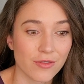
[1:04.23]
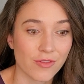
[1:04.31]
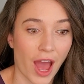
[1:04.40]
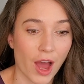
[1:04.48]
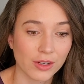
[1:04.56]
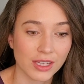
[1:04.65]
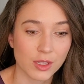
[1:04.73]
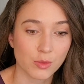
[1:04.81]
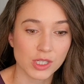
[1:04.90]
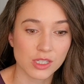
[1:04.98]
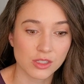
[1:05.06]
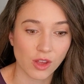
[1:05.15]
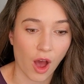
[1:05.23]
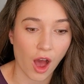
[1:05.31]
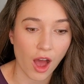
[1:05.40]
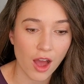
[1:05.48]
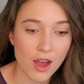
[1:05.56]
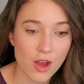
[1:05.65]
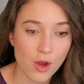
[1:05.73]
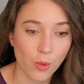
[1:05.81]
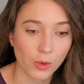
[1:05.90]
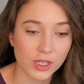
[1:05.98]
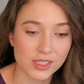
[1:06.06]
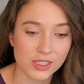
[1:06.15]
found and that we saw
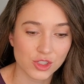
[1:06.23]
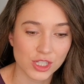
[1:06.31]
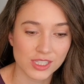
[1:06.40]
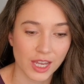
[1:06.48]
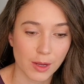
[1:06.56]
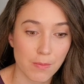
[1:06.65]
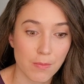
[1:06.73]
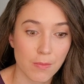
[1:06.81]
was just like